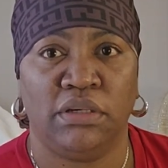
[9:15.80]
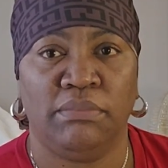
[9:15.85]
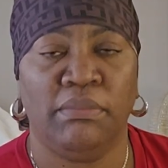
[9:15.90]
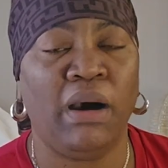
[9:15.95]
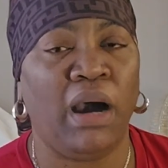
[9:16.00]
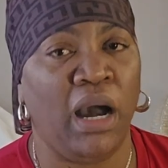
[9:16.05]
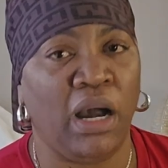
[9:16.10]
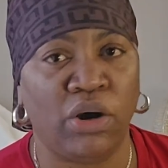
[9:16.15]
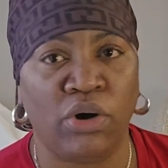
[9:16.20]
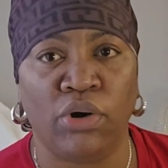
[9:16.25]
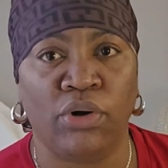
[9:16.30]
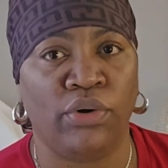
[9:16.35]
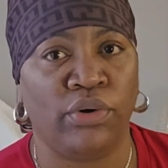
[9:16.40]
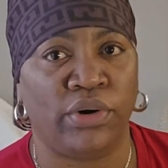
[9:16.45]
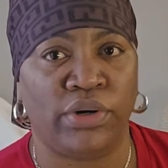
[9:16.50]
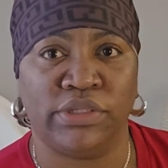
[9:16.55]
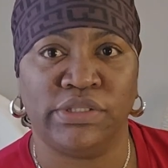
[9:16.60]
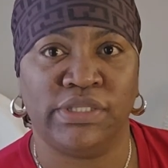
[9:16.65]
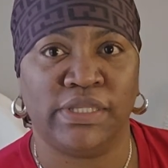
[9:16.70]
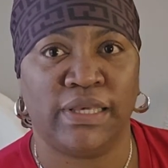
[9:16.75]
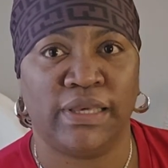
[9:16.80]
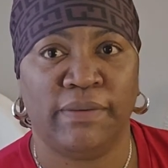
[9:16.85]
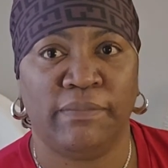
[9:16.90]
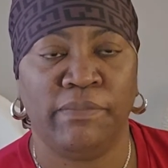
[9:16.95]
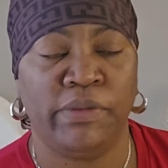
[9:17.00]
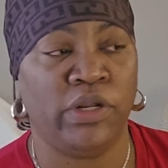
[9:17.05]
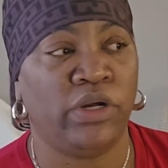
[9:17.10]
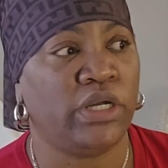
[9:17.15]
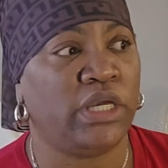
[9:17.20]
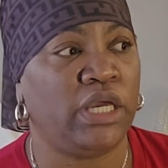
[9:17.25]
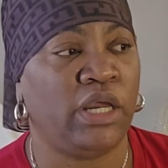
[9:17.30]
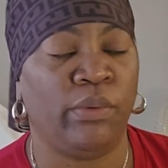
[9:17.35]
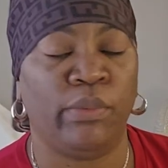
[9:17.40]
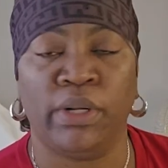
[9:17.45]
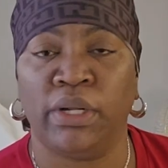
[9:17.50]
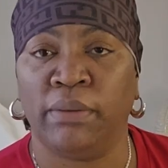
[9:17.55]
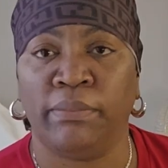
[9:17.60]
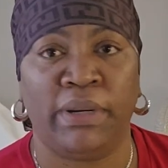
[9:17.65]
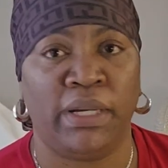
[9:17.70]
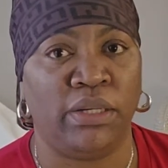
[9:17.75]
Me I go hurt. Me not care
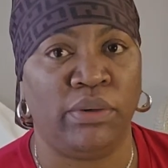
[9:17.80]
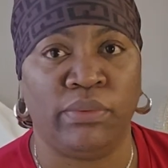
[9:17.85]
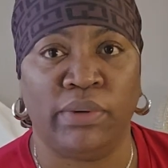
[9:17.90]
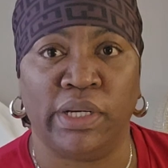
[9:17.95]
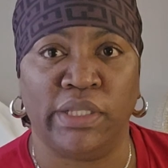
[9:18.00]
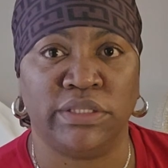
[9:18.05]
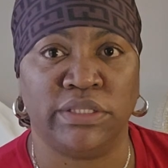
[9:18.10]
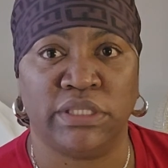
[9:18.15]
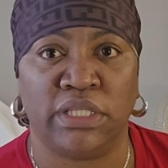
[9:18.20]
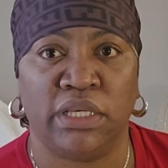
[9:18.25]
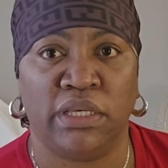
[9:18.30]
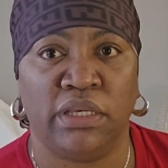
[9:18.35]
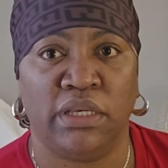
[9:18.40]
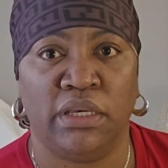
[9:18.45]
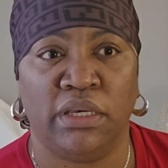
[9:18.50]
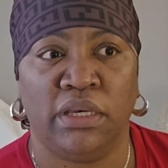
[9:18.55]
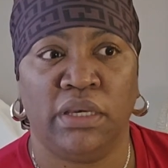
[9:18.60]
what nobody wants say.